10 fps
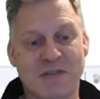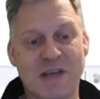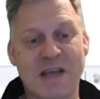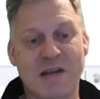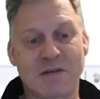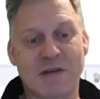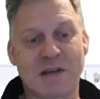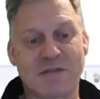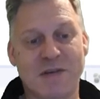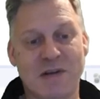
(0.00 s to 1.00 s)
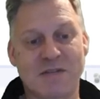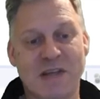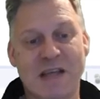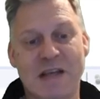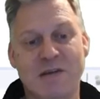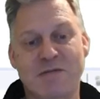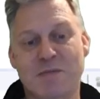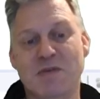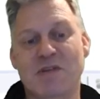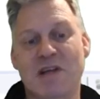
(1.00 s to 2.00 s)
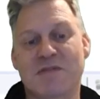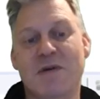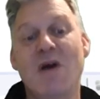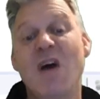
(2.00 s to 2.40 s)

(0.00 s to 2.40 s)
say hello class file and say hello response class file.